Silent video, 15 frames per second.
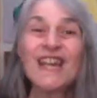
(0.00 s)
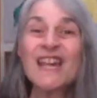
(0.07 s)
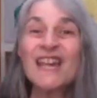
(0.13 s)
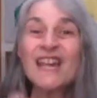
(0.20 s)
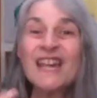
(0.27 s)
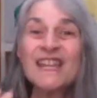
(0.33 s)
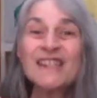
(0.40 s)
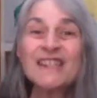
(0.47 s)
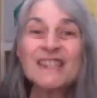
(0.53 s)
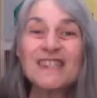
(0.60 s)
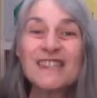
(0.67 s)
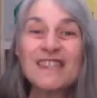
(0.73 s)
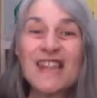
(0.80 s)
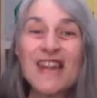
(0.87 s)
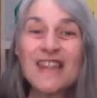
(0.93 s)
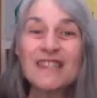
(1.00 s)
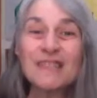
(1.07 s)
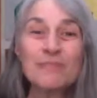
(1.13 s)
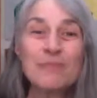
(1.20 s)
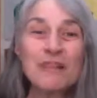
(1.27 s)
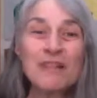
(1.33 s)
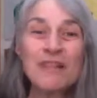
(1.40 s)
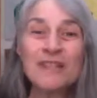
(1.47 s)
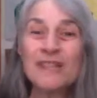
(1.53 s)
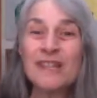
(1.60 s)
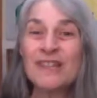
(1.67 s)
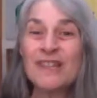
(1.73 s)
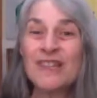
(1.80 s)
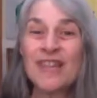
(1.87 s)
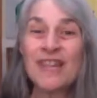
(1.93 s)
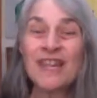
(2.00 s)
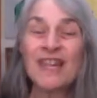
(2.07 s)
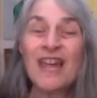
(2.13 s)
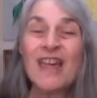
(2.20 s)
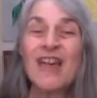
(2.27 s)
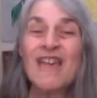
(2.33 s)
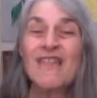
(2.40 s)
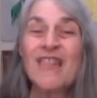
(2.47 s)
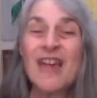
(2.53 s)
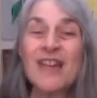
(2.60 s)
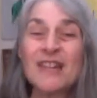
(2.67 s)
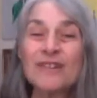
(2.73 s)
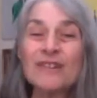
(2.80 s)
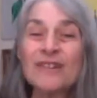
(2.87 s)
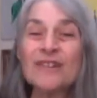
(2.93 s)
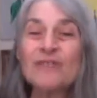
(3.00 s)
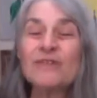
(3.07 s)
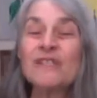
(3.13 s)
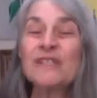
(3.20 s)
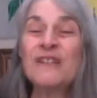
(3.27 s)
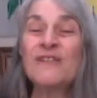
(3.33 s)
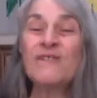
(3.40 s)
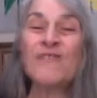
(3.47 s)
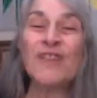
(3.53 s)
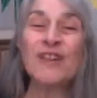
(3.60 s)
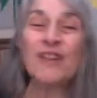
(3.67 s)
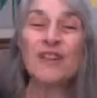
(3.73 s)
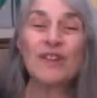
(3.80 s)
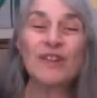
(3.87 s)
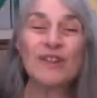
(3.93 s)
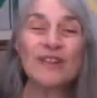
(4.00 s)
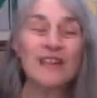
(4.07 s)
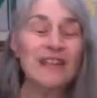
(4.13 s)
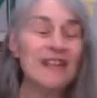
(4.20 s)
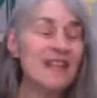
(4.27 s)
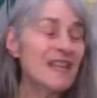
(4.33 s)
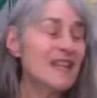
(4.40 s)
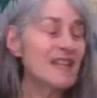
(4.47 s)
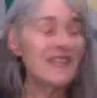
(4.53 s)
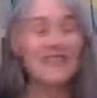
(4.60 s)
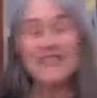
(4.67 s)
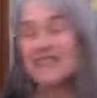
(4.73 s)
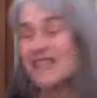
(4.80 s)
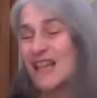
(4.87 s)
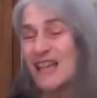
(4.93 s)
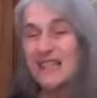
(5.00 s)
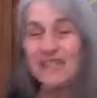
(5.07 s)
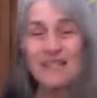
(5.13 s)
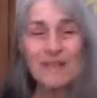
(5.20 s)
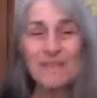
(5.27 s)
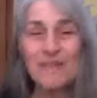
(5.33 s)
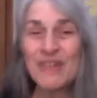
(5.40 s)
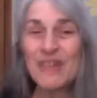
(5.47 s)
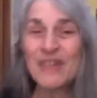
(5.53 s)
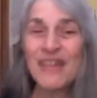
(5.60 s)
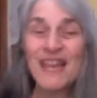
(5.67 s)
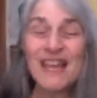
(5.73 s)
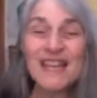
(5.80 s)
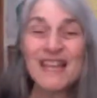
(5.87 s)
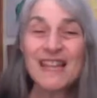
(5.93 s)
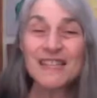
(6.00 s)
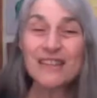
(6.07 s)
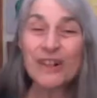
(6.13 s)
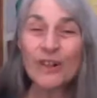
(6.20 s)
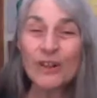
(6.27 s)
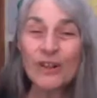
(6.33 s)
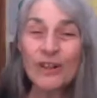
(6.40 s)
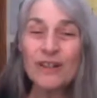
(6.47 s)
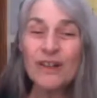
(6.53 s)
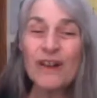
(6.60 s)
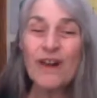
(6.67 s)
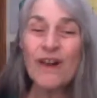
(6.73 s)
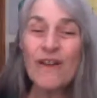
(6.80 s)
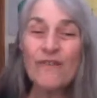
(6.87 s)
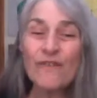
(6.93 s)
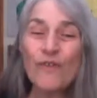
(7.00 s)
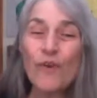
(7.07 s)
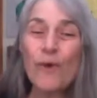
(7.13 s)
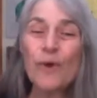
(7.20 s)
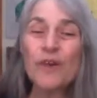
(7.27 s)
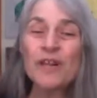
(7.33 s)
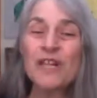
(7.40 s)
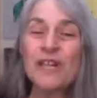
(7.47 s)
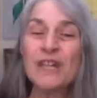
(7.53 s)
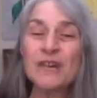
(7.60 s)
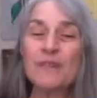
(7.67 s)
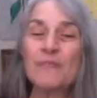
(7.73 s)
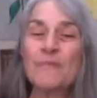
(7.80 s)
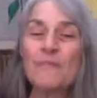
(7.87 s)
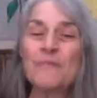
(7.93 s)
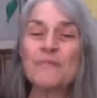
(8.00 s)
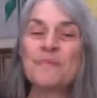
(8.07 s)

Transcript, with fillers: It's nuts because the thing that you're doing to feel good is not something that's good for you.